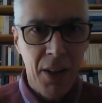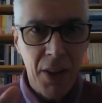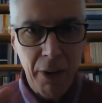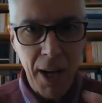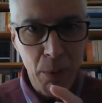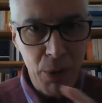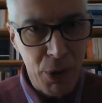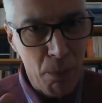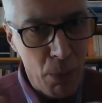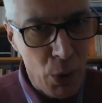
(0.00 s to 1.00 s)
They're able
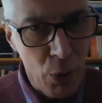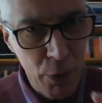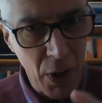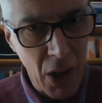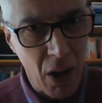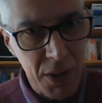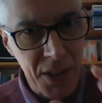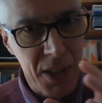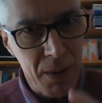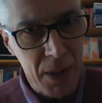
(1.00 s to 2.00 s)
to move a
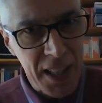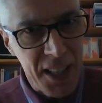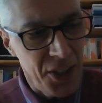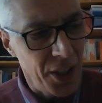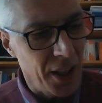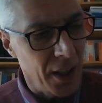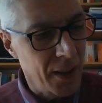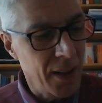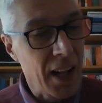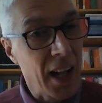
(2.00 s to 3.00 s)
lot
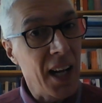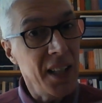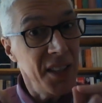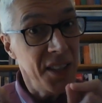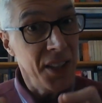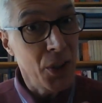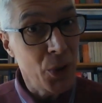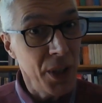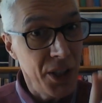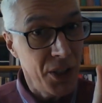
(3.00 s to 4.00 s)
easier, and it
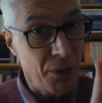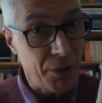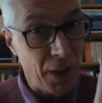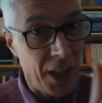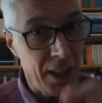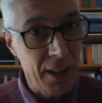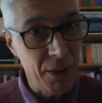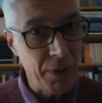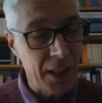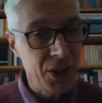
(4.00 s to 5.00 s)
increased the final
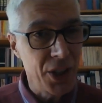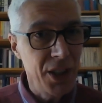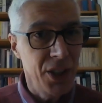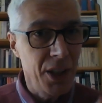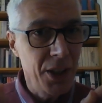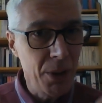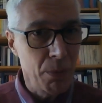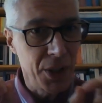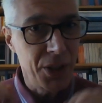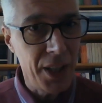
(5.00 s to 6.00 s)
advantage,
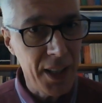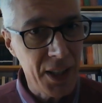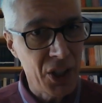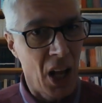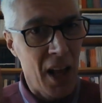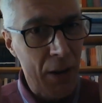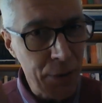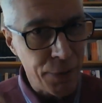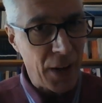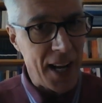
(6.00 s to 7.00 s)
number 6,
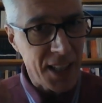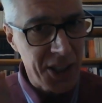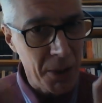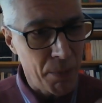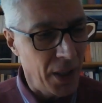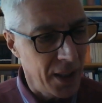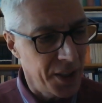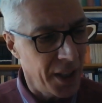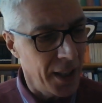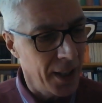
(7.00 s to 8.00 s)

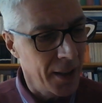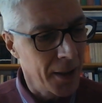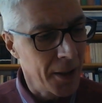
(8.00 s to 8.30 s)
flexibility.